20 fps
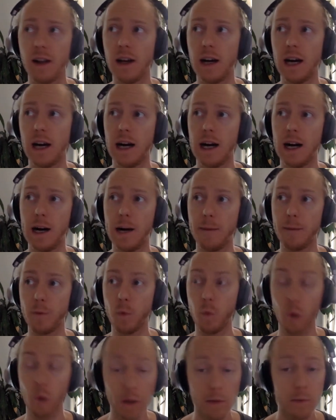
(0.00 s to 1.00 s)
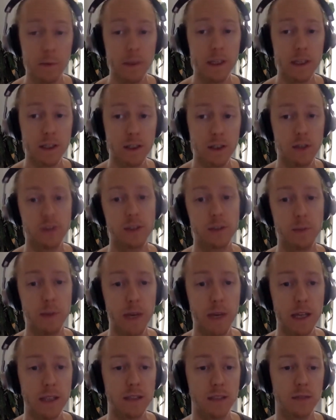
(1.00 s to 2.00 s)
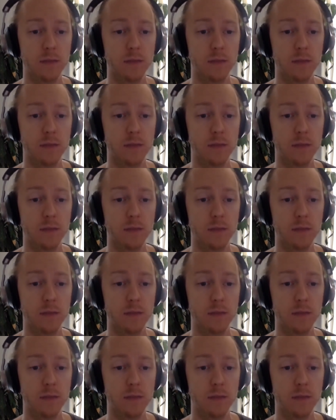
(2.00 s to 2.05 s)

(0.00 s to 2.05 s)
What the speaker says: One being go to space,